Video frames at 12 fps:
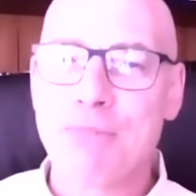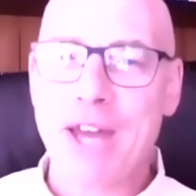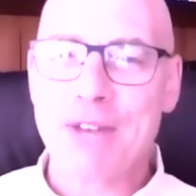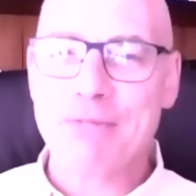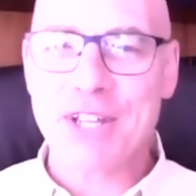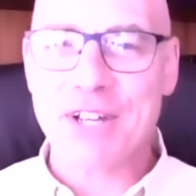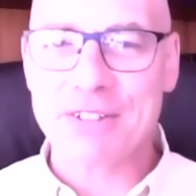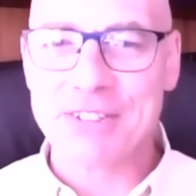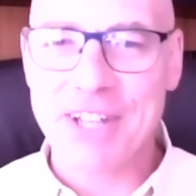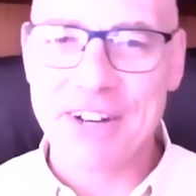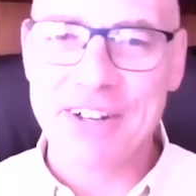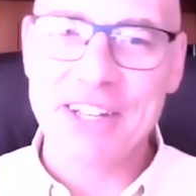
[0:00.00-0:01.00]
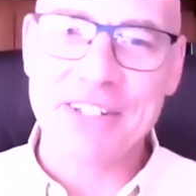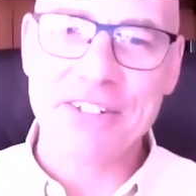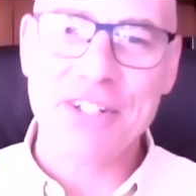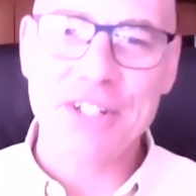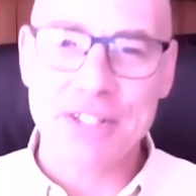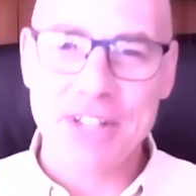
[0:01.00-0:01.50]
Madam Secretary, and
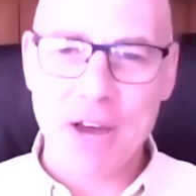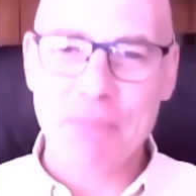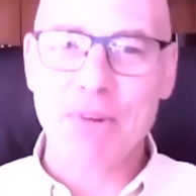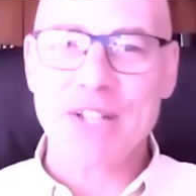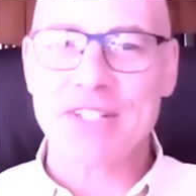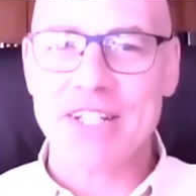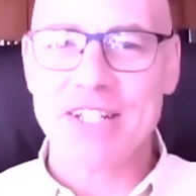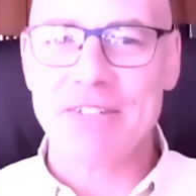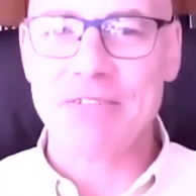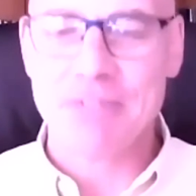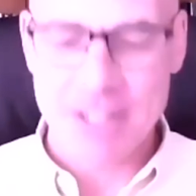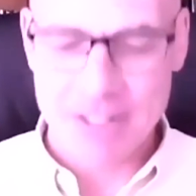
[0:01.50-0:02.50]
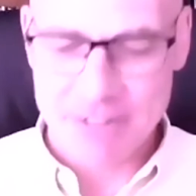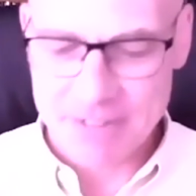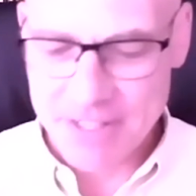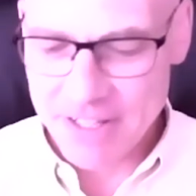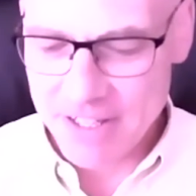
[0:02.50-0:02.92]
she's now president in